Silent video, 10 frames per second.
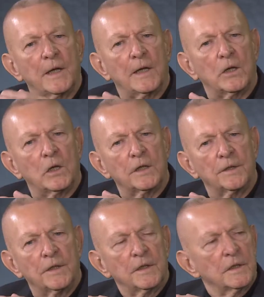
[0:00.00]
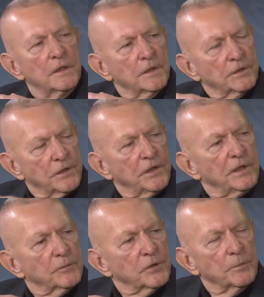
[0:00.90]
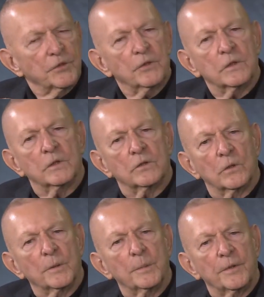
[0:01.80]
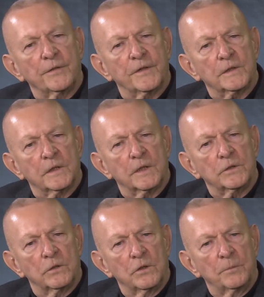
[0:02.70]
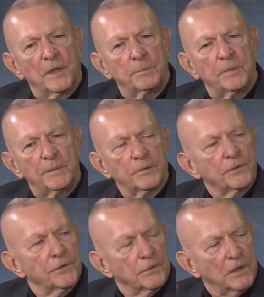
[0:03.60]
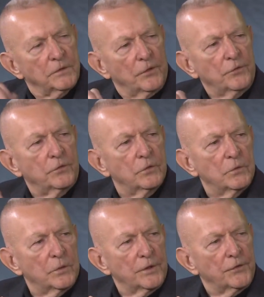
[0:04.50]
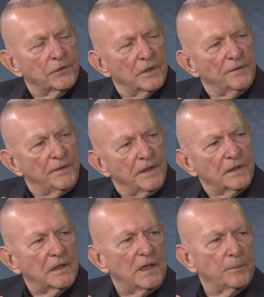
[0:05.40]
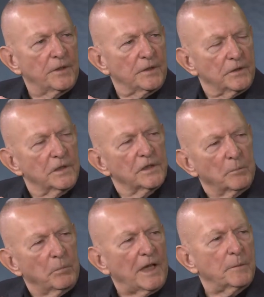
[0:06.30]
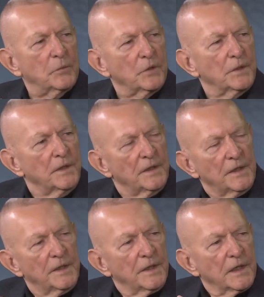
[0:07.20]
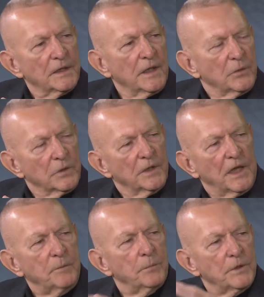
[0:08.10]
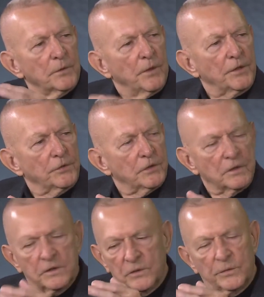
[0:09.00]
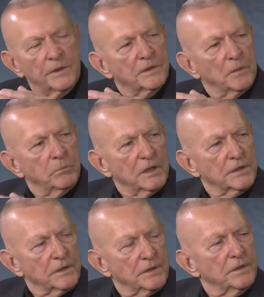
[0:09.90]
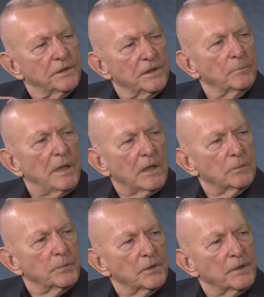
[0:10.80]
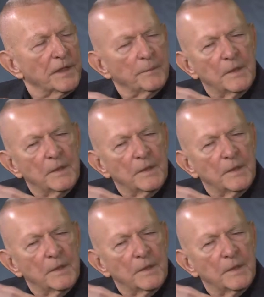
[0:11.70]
now on, the teams in mission control will be perfect. And I told my people to write those two words, tough and competent, on their blackboard, and they would not be erased until we had completed the Apollo program.